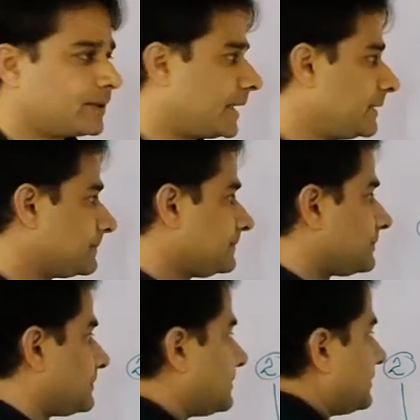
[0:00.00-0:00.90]
Okay,
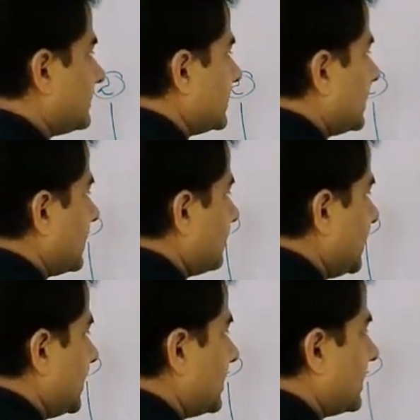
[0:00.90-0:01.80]
this is
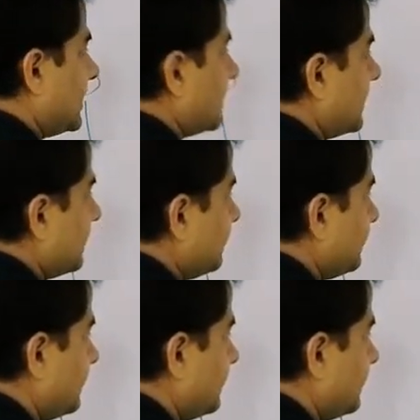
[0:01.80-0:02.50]
meter square.